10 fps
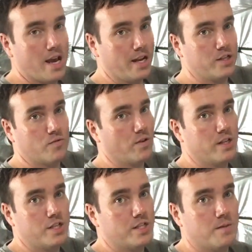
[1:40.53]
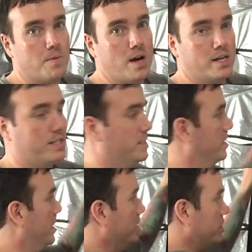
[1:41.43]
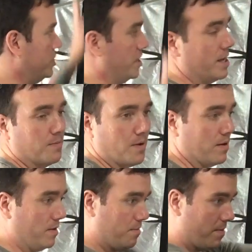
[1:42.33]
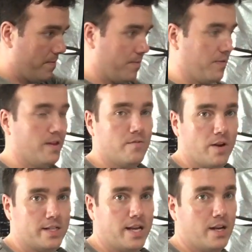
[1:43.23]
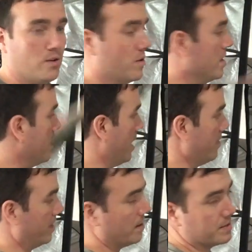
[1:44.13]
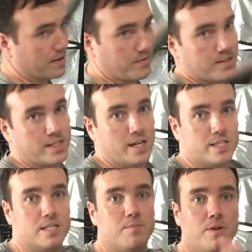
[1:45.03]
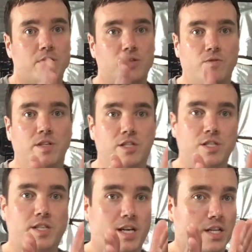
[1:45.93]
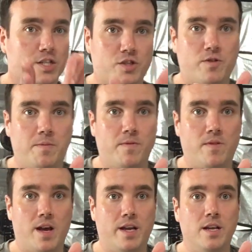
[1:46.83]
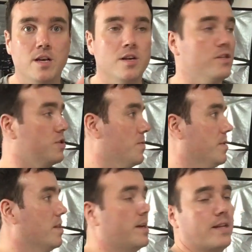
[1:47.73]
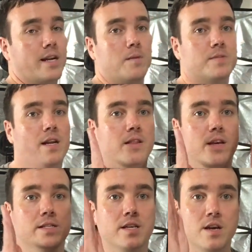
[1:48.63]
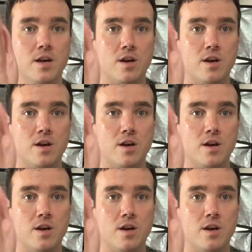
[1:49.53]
and it's really just a box that's in a shape of a thin rectangle, and they come in different sizes, but it's really just like a strip of light. So when the light that comes out of this